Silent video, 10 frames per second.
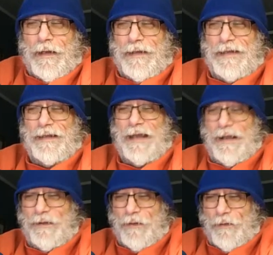I did
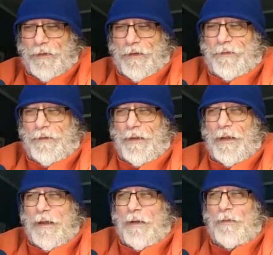not know this,
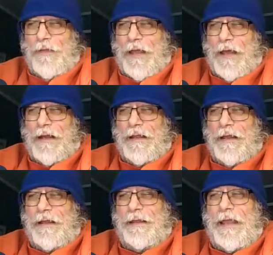that
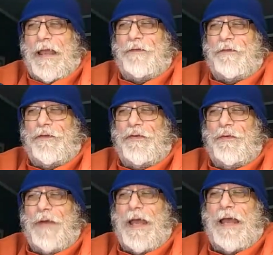he had cast
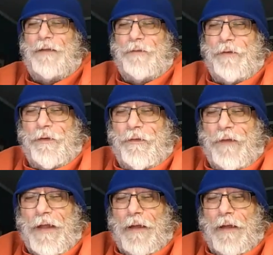two actors